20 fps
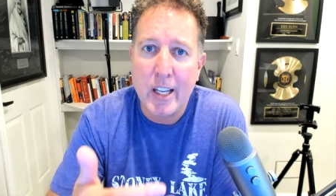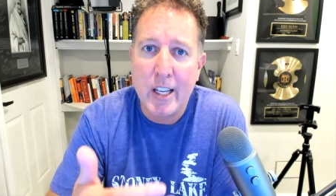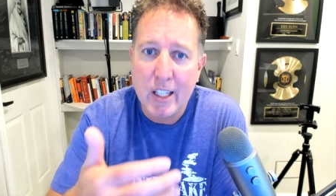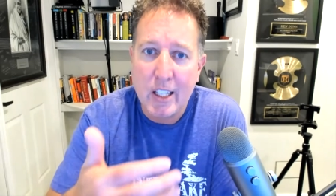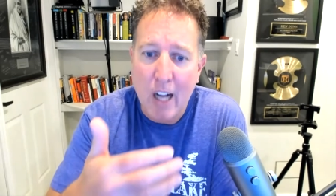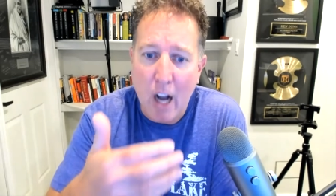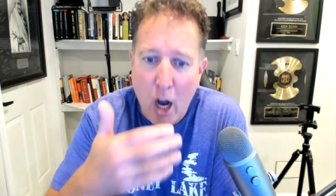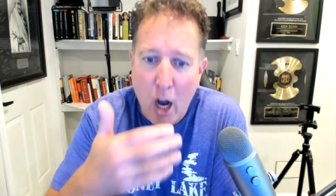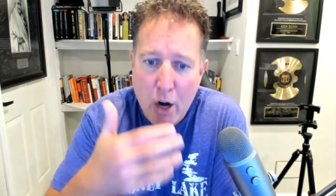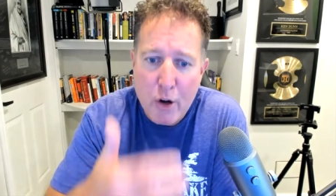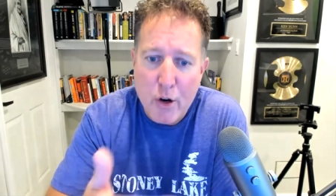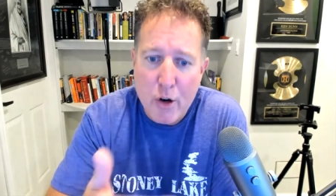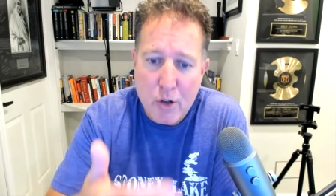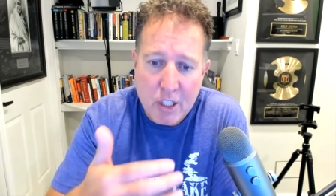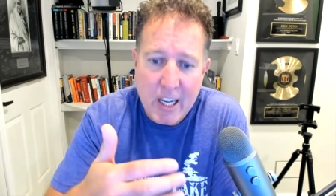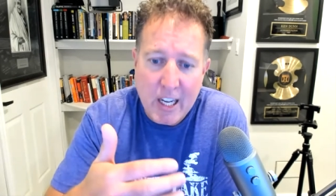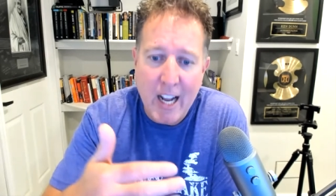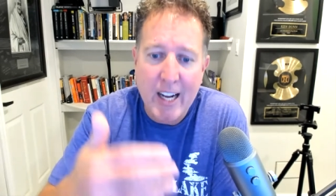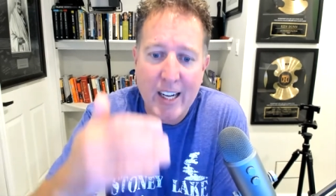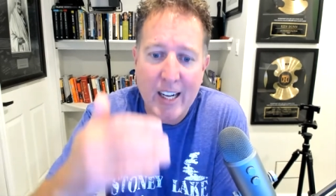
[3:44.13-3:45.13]

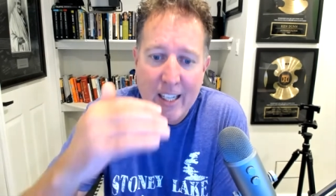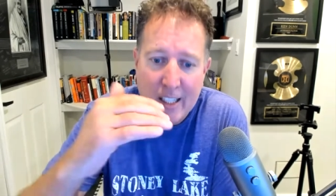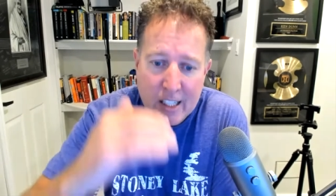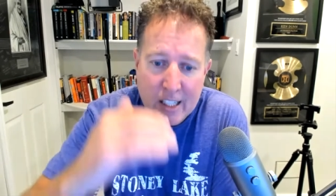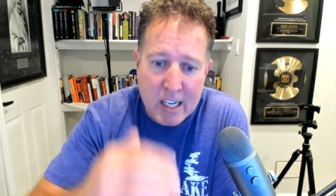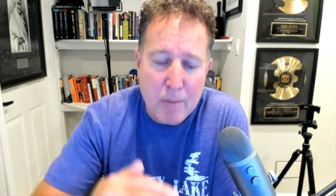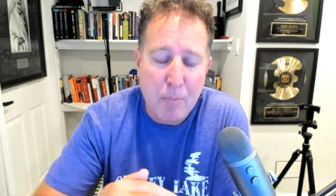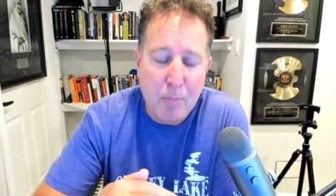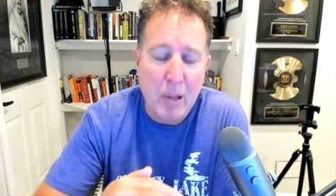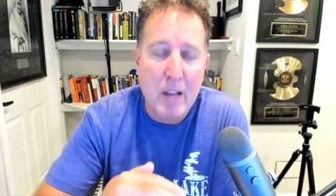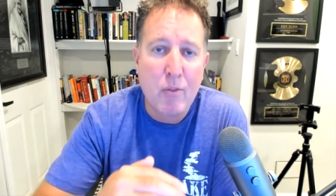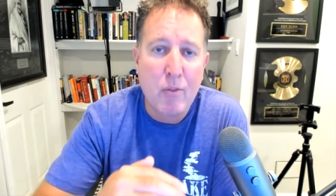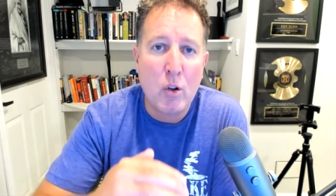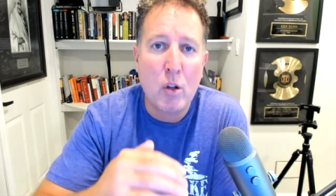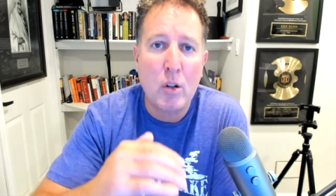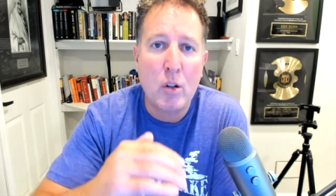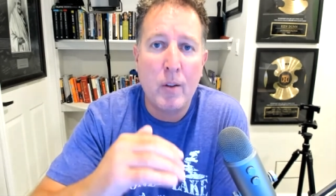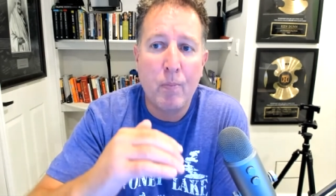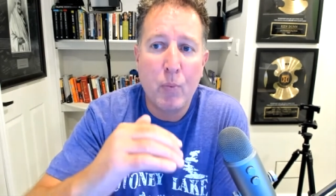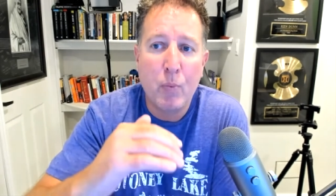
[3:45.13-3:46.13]
understand at a deep
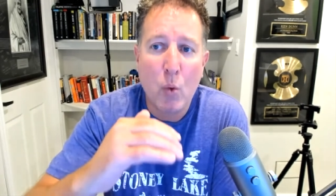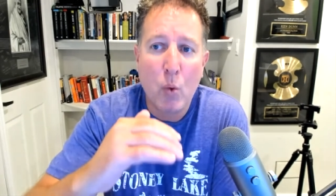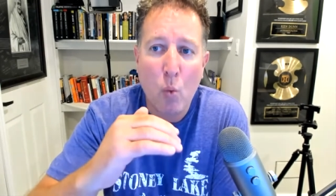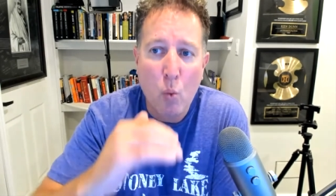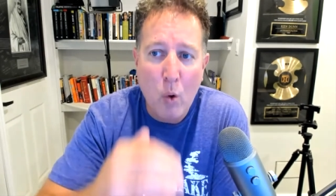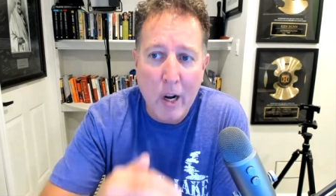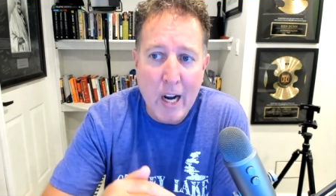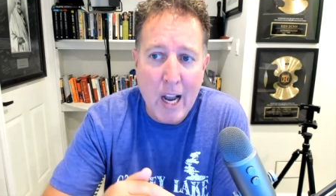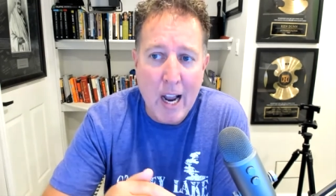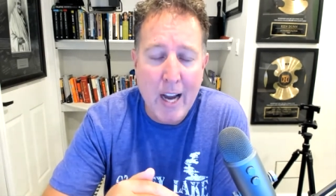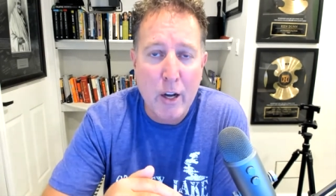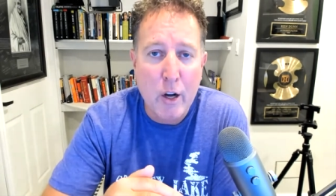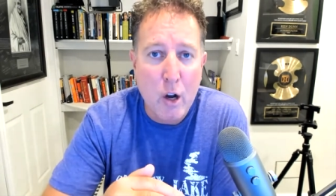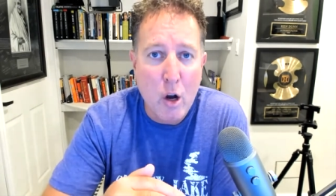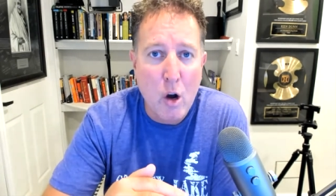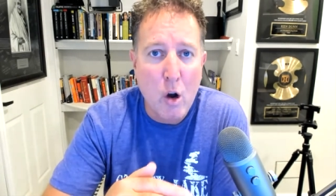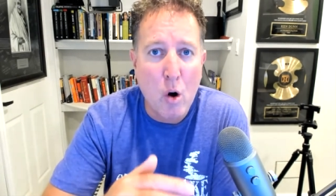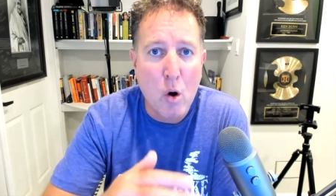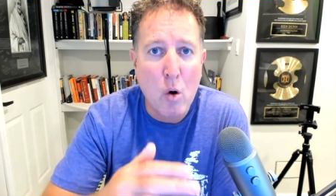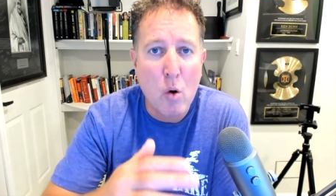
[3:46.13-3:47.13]
level what I
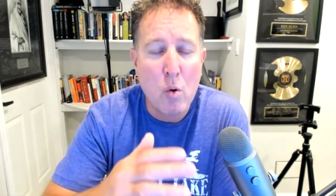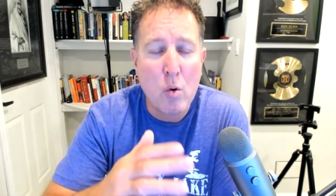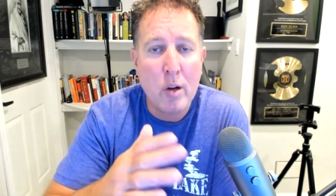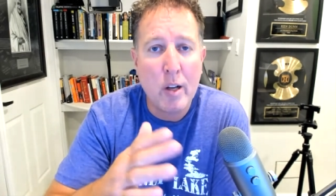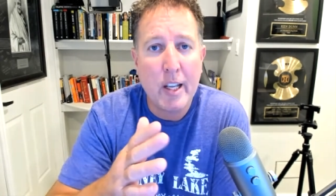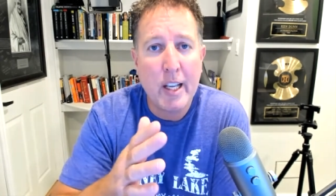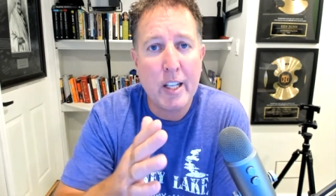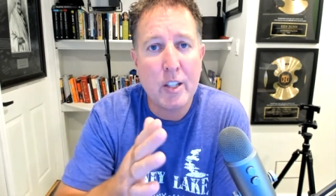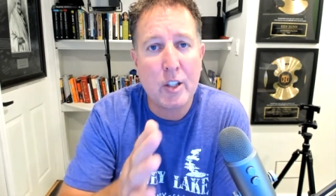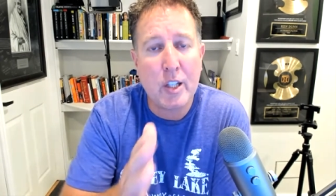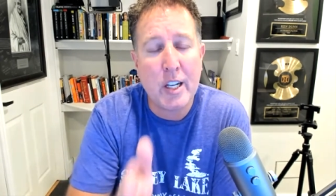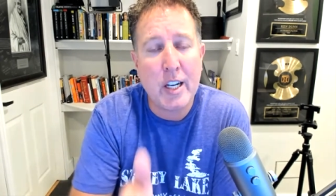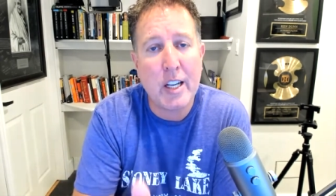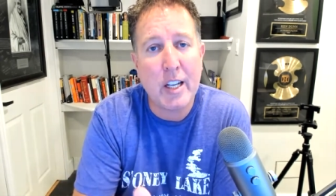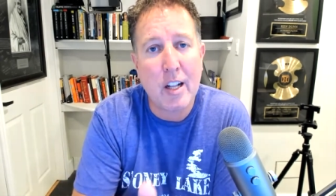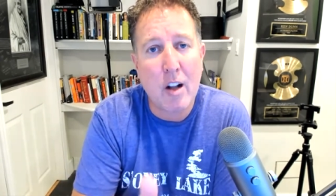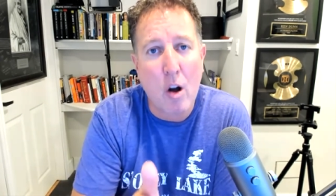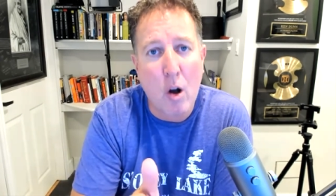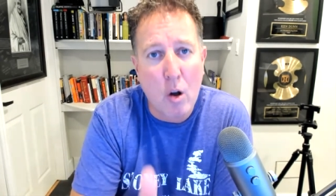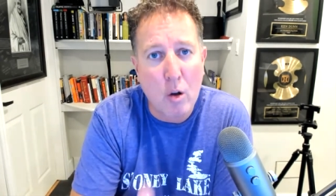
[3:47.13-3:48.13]
know is going
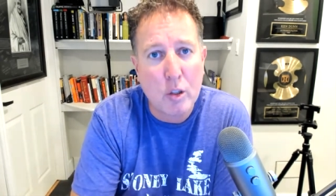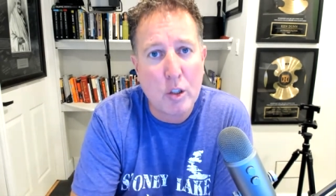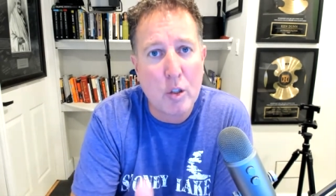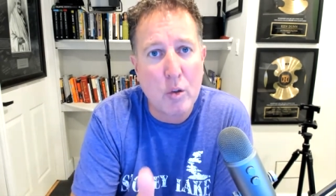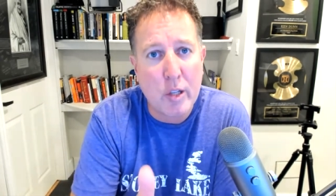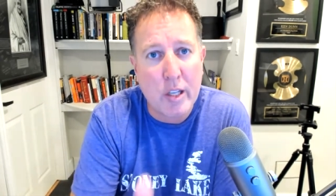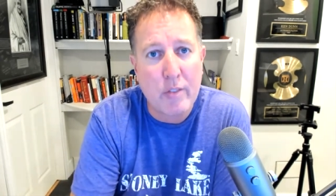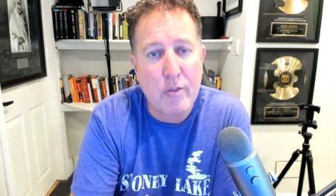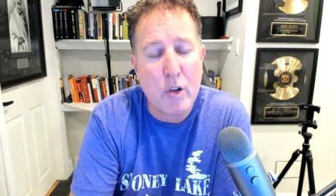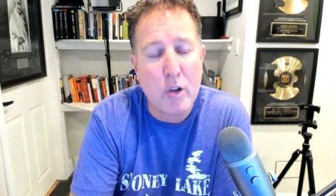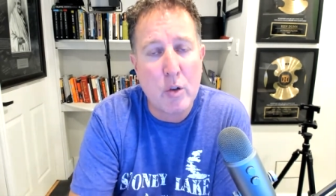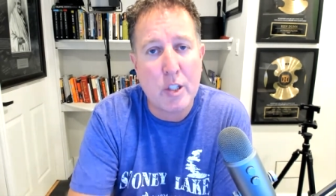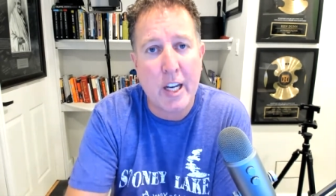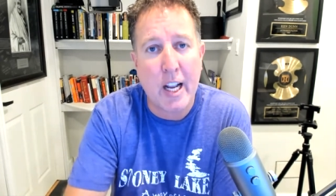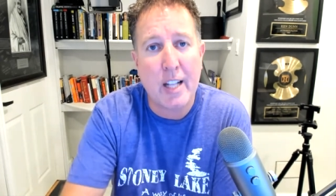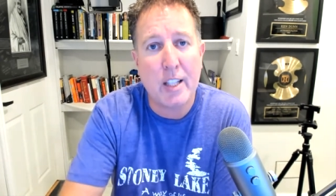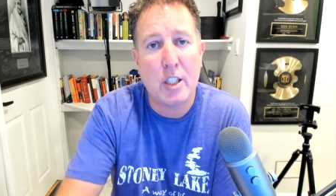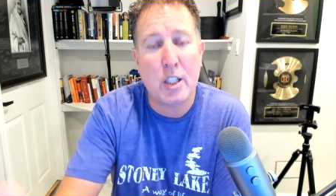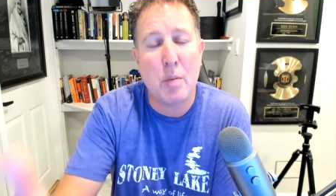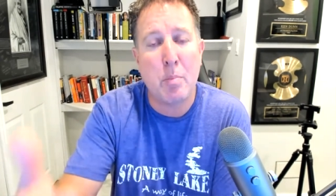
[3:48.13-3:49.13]
to also give you a
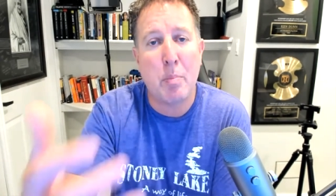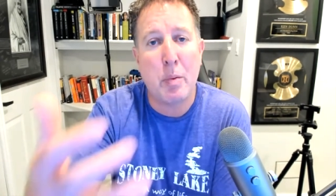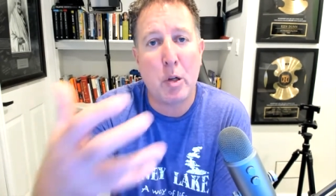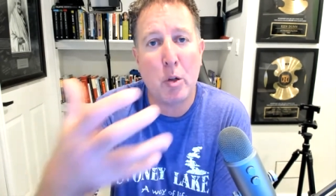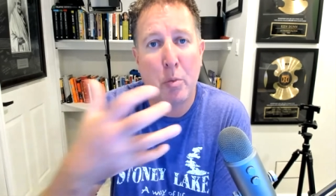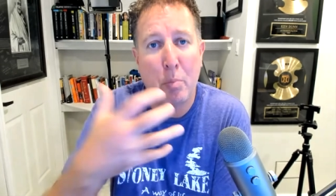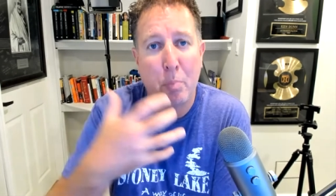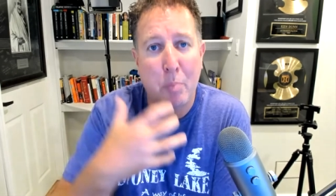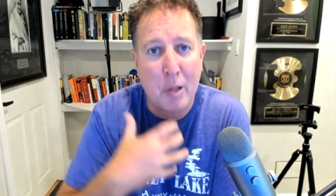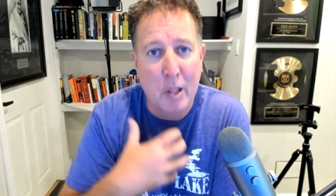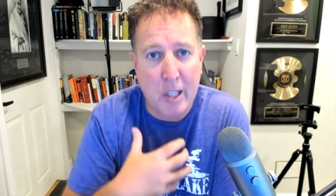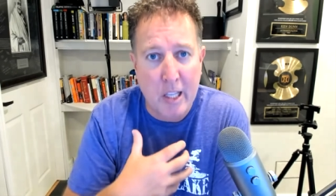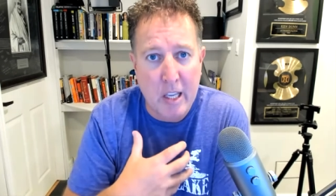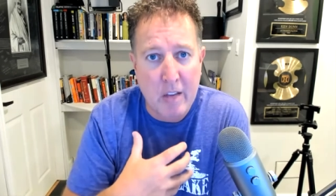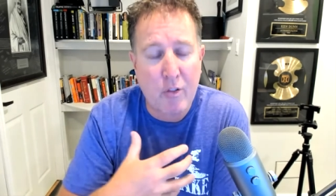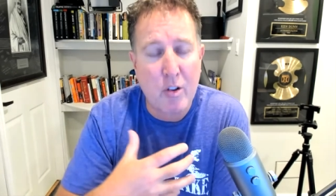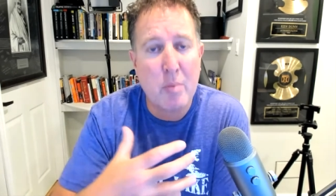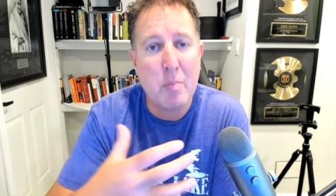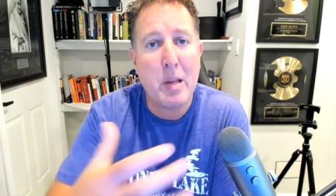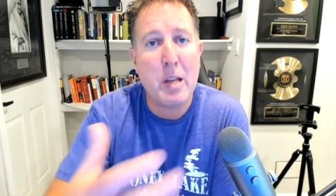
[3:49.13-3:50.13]
chance to build
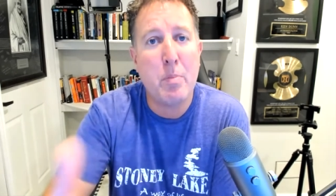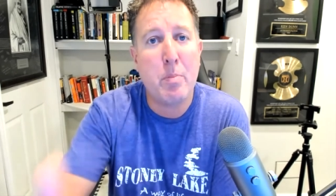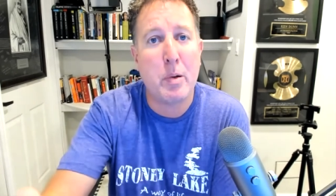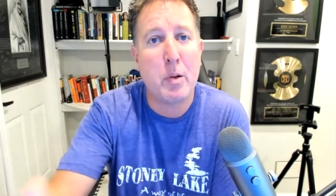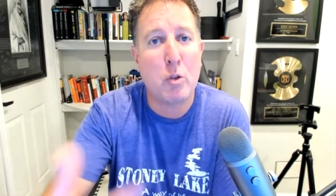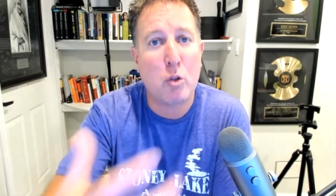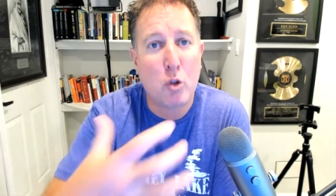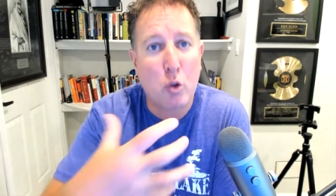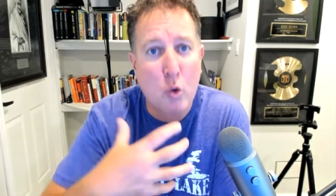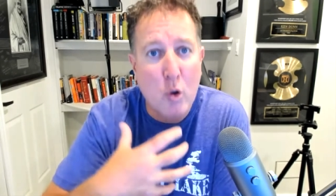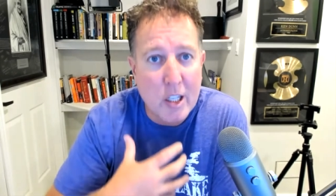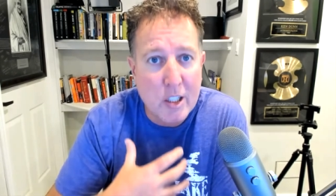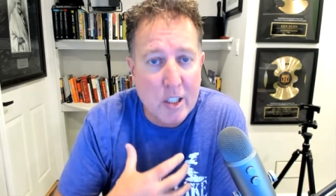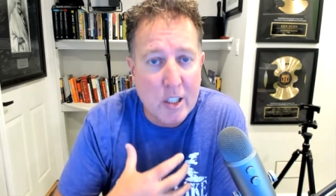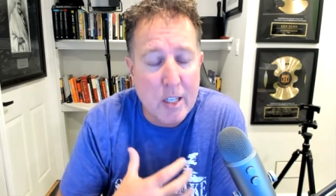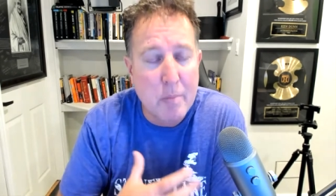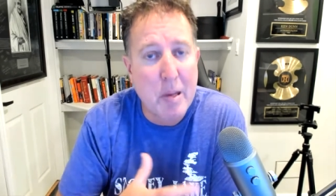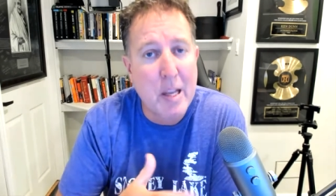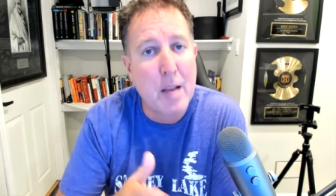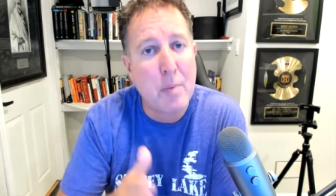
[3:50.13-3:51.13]
belief in me, build trust
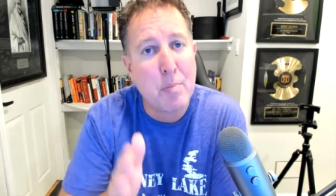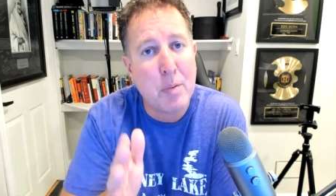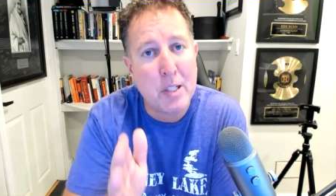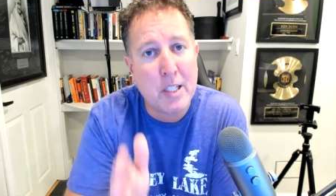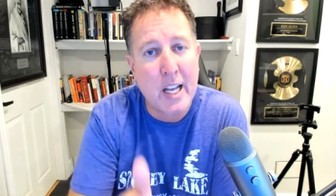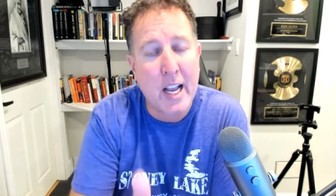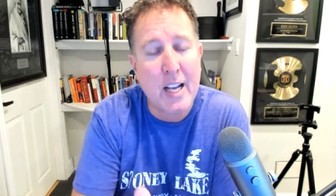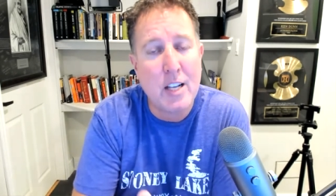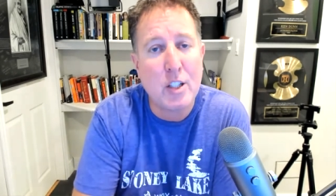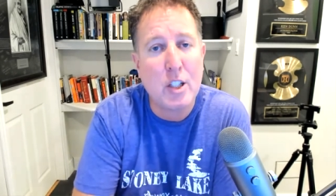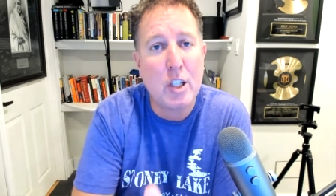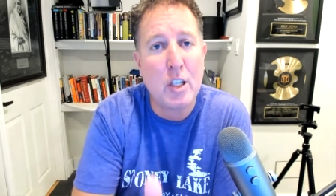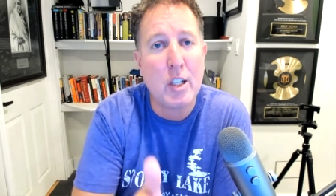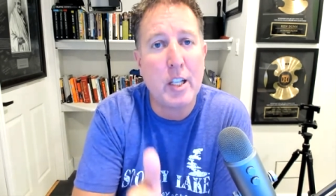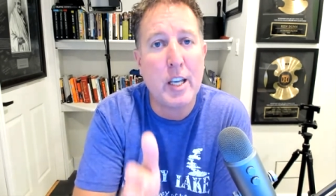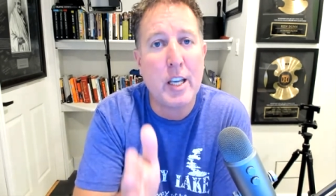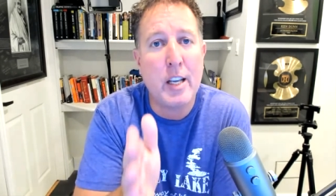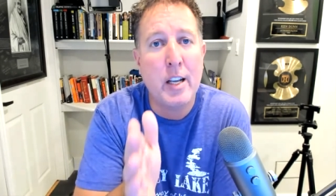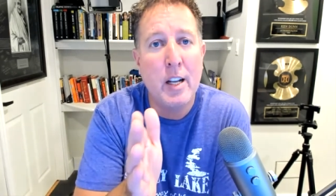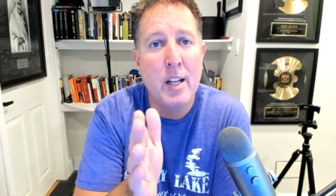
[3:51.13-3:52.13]
in me, and
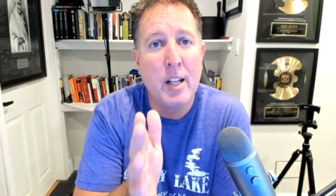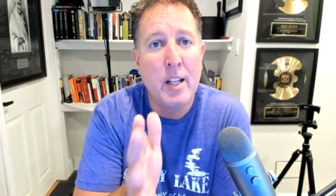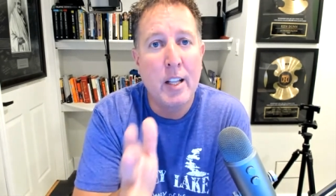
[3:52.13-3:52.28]
potentially